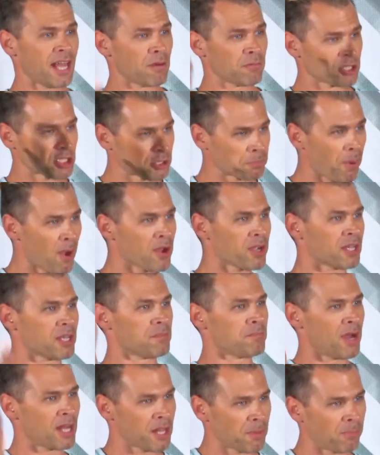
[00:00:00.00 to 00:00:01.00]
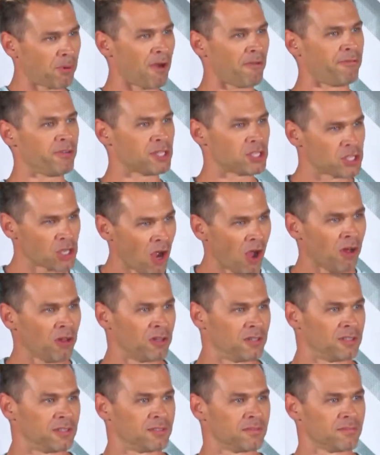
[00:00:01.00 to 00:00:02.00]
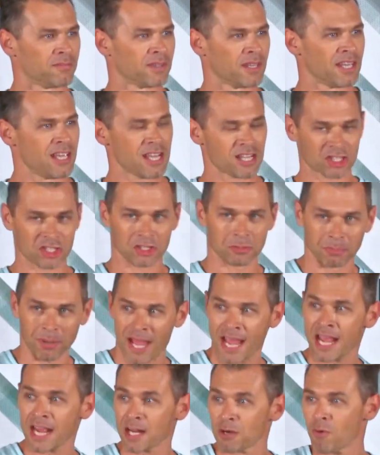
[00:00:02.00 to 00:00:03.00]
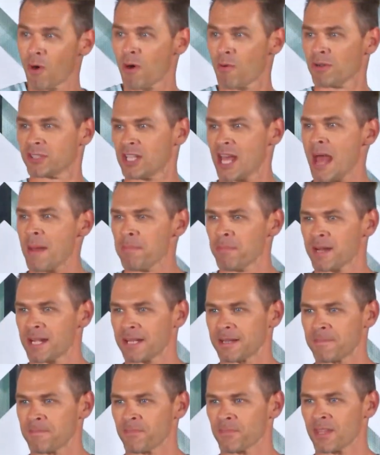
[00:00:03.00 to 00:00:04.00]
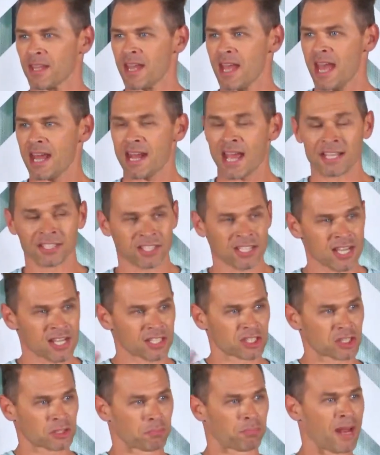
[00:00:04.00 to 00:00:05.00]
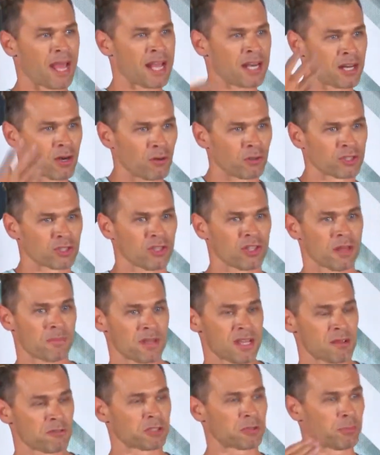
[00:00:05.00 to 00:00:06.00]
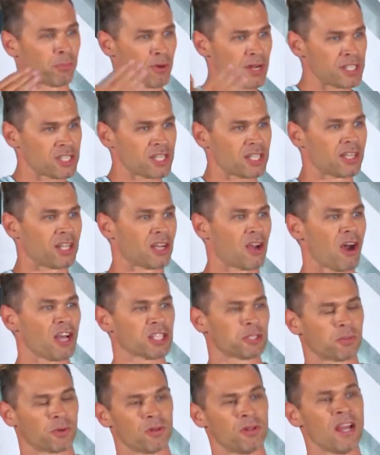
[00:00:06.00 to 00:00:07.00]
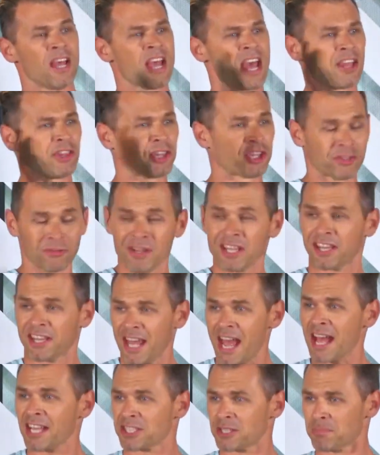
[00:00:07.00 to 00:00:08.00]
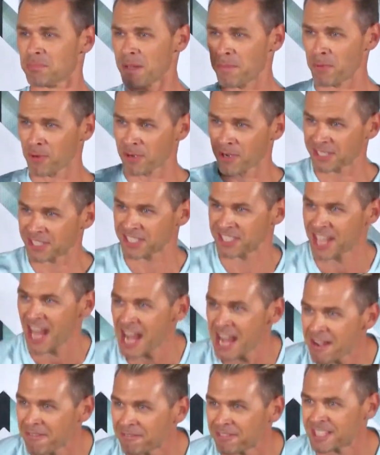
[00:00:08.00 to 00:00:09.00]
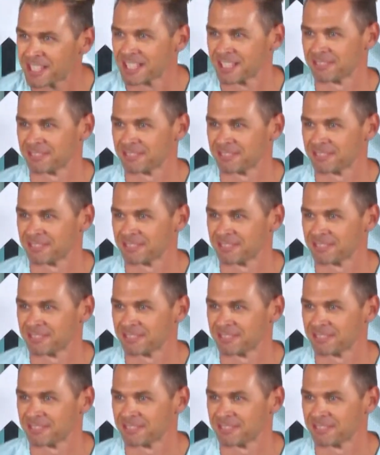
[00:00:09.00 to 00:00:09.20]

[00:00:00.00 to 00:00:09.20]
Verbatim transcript: that was spoken by the prophet Joel. He explained what was happening. And as he explained it all to them, he was preaching the gospel, and 3,000 people got saved